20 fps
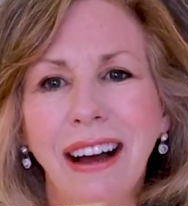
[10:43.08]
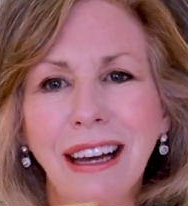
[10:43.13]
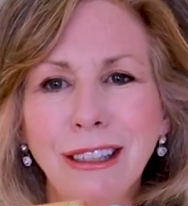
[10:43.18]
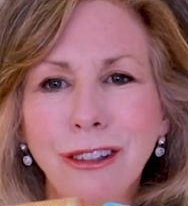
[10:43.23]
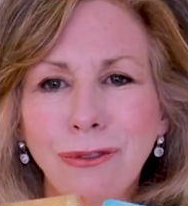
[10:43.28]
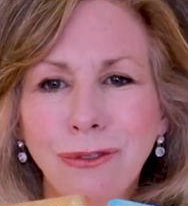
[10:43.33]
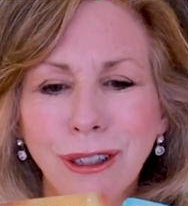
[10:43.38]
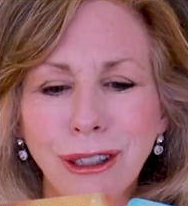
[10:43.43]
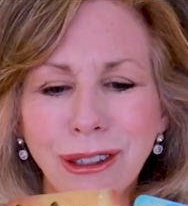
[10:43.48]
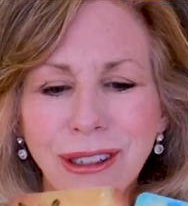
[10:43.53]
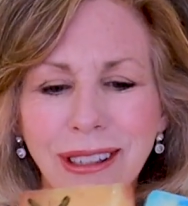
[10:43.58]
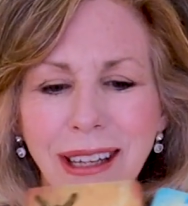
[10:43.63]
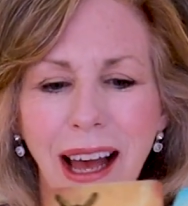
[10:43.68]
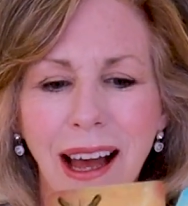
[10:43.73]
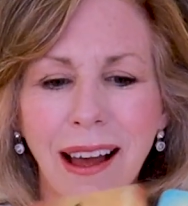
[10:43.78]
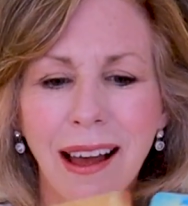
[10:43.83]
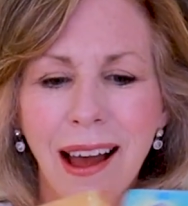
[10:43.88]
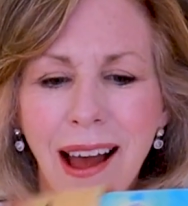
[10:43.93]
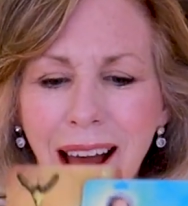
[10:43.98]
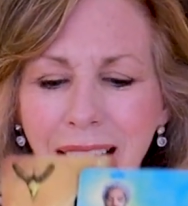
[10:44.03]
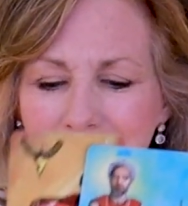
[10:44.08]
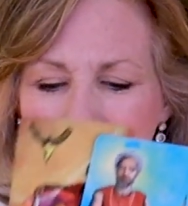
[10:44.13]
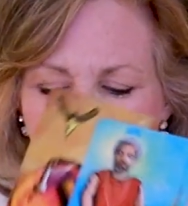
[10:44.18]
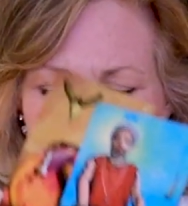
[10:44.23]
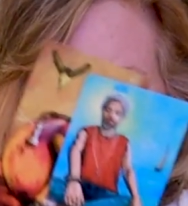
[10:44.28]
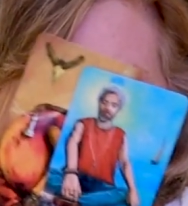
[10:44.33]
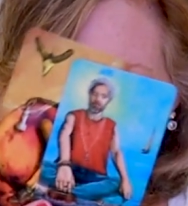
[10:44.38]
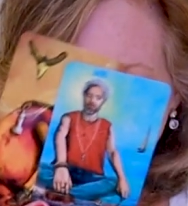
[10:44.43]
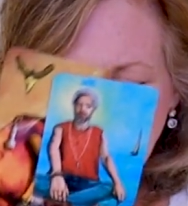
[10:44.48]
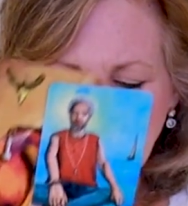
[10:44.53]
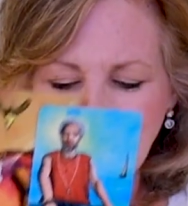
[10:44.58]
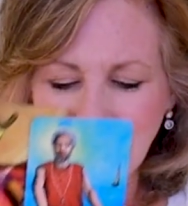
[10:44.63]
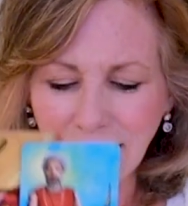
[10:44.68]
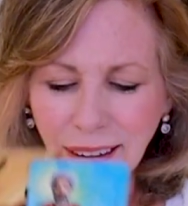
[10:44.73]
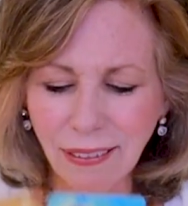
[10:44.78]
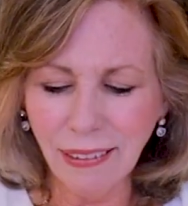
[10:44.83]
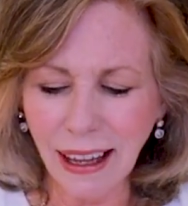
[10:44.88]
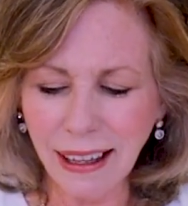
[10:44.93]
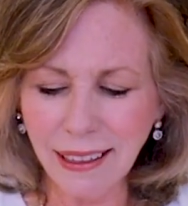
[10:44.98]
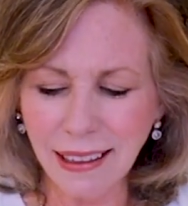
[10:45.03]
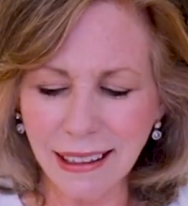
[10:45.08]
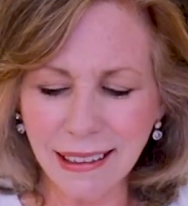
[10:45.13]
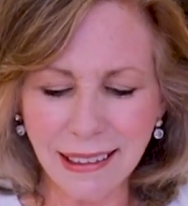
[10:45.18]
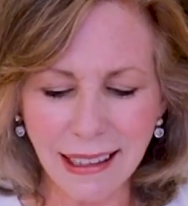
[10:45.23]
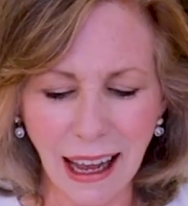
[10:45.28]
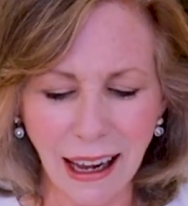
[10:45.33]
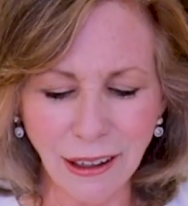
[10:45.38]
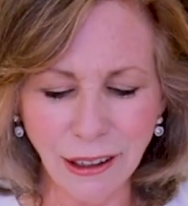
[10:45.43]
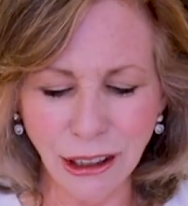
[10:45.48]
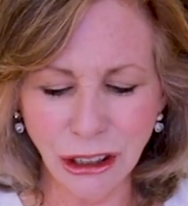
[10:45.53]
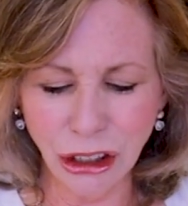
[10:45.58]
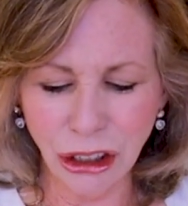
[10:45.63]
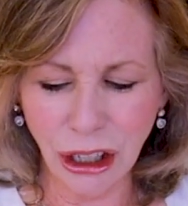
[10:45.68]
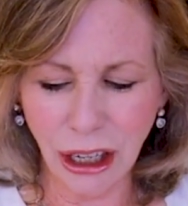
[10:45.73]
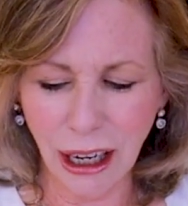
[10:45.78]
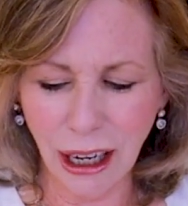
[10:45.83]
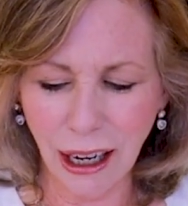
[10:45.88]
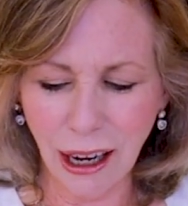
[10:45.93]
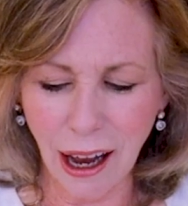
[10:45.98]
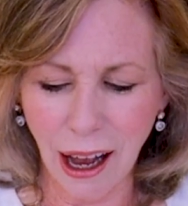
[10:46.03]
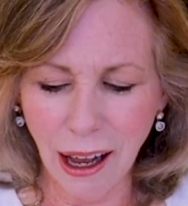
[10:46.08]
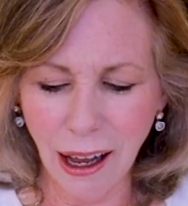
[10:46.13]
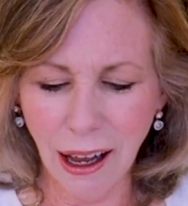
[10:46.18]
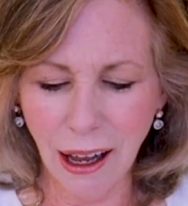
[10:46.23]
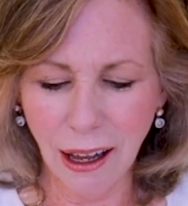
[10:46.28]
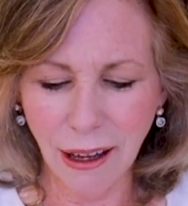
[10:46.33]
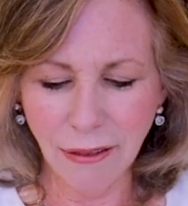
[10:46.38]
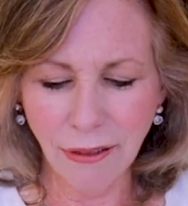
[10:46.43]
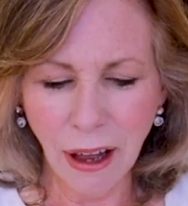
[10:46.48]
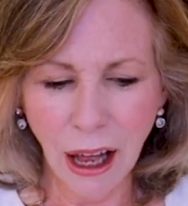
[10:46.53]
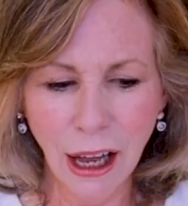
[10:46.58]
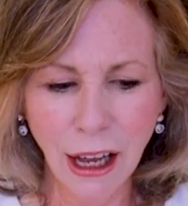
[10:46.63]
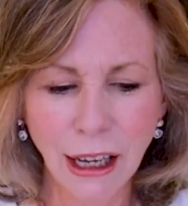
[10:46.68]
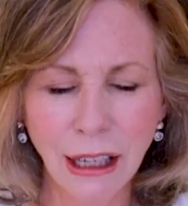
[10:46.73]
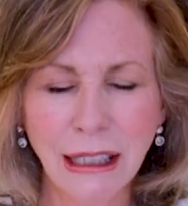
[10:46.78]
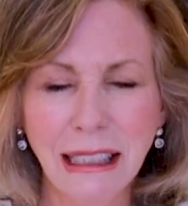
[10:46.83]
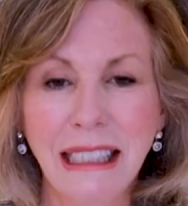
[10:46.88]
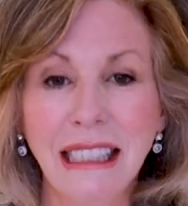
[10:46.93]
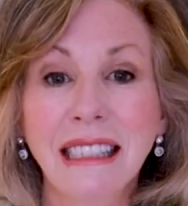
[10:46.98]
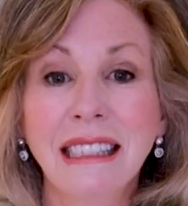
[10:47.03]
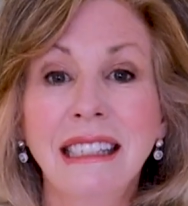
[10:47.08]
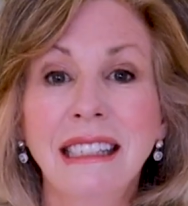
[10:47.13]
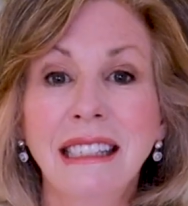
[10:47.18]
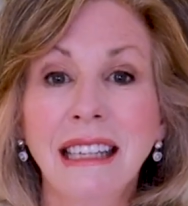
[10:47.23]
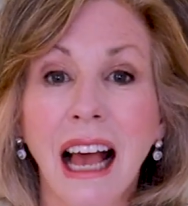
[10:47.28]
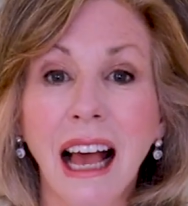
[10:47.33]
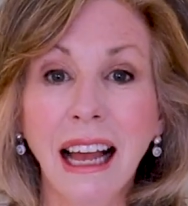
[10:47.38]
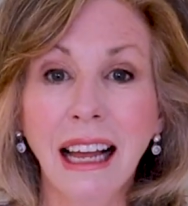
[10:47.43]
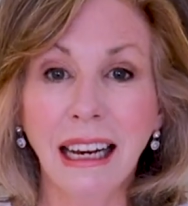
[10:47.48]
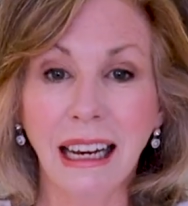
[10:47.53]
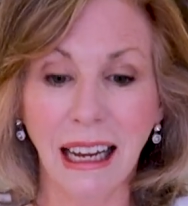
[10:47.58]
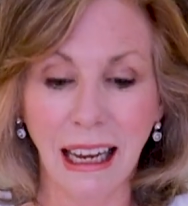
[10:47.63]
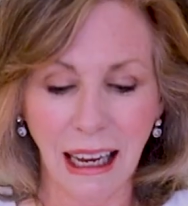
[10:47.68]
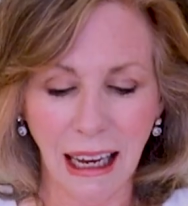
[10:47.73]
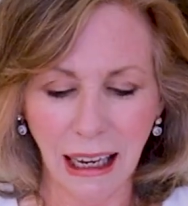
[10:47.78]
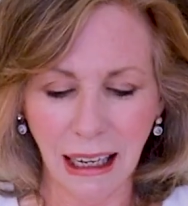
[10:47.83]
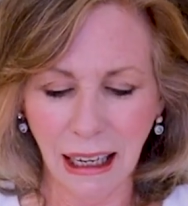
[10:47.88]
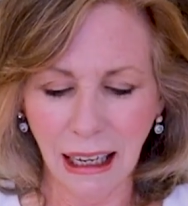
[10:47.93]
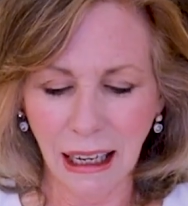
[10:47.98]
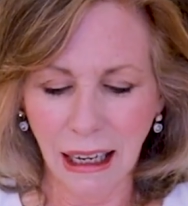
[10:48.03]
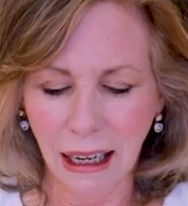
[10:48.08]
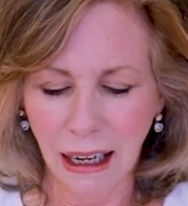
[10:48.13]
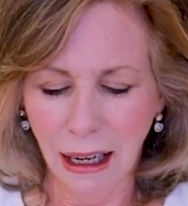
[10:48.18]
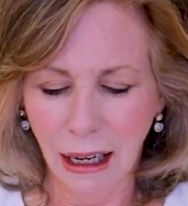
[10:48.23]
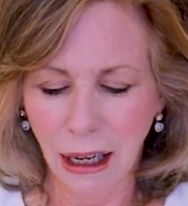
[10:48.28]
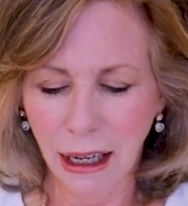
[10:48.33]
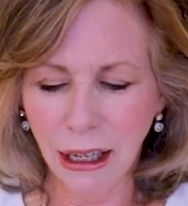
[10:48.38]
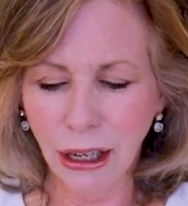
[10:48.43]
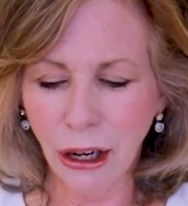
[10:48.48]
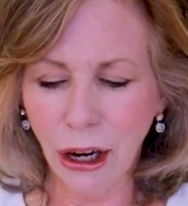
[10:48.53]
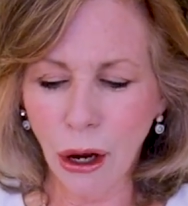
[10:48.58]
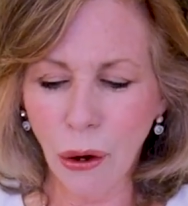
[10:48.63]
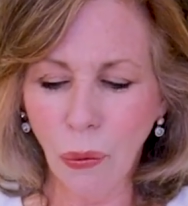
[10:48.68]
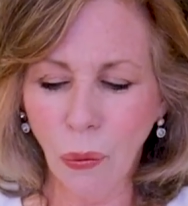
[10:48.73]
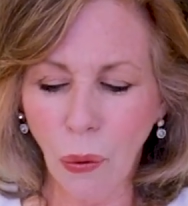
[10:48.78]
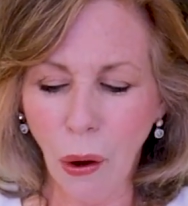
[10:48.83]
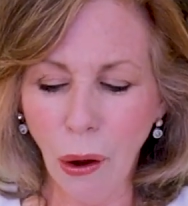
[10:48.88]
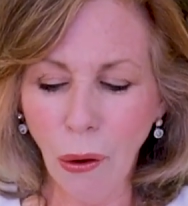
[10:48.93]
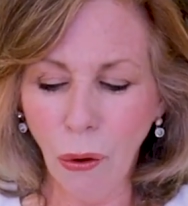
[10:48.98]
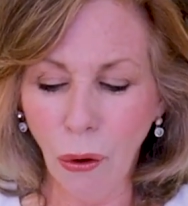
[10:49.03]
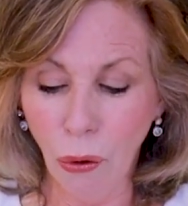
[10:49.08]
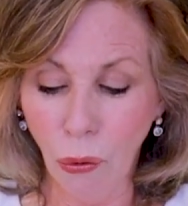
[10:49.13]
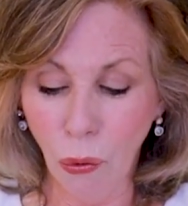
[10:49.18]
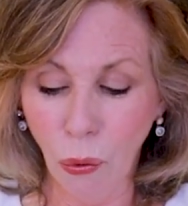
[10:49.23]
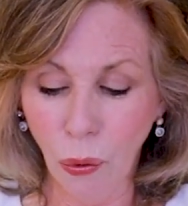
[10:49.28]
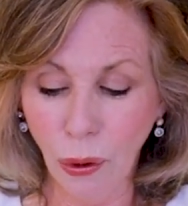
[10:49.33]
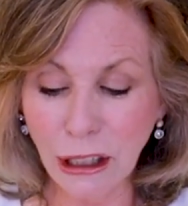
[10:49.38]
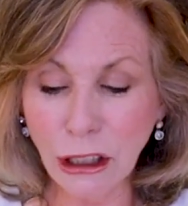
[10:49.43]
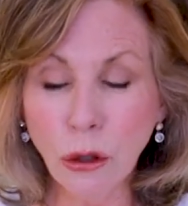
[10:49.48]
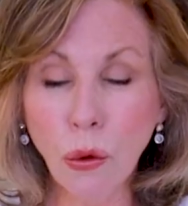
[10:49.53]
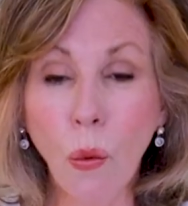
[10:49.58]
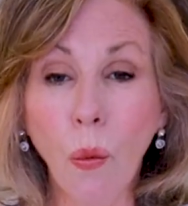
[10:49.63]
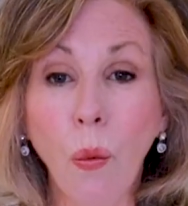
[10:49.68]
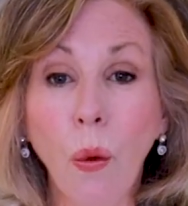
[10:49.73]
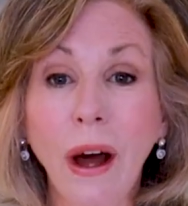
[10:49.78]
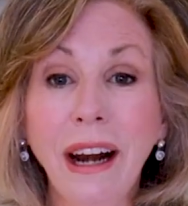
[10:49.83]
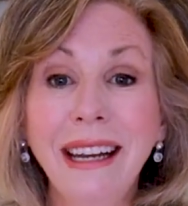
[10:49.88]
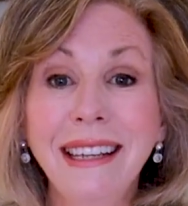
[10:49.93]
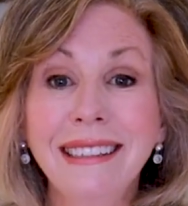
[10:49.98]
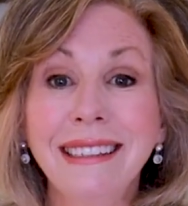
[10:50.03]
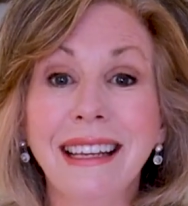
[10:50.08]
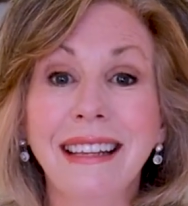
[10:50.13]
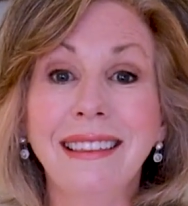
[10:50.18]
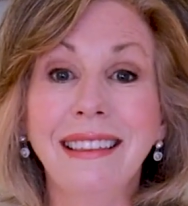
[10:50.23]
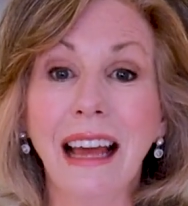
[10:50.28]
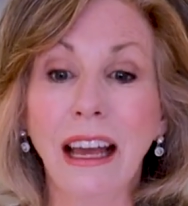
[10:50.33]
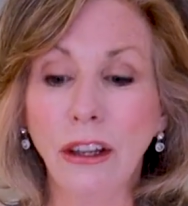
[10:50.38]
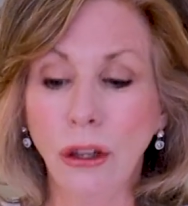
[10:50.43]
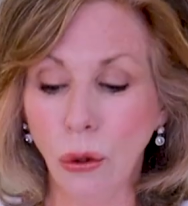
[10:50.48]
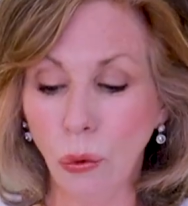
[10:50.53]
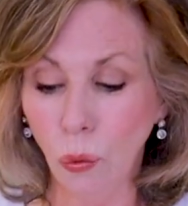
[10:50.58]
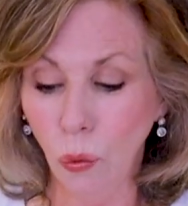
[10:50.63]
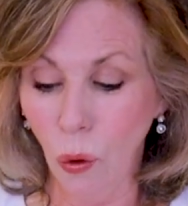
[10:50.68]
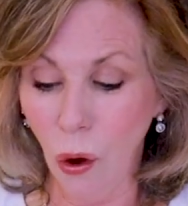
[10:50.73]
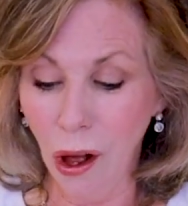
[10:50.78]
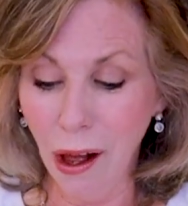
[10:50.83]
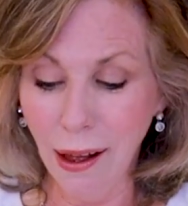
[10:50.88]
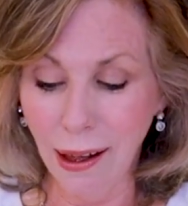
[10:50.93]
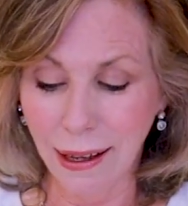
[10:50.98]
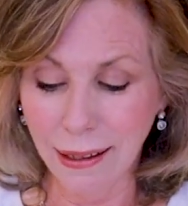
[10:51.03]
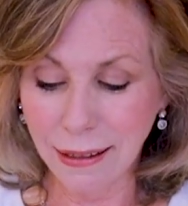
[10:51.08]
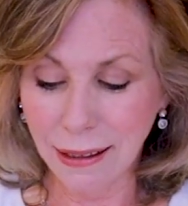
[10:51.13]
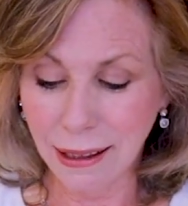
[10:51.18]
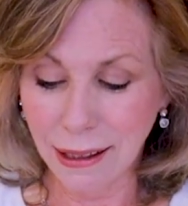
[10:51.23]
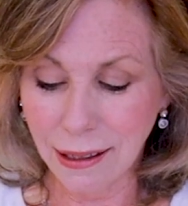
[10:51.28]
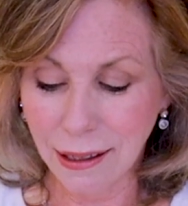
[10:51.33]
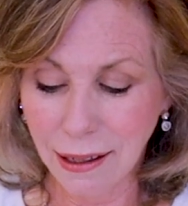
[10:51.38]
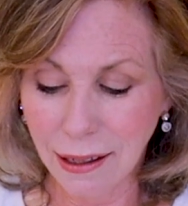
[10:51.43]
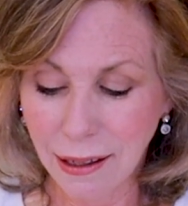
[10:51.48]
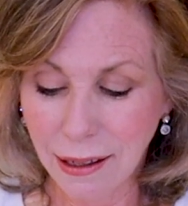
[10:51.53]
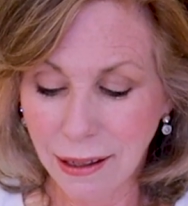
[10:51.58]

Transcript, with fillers: vice versa and it's kind of like this energy of deciding you know what which what is it that you want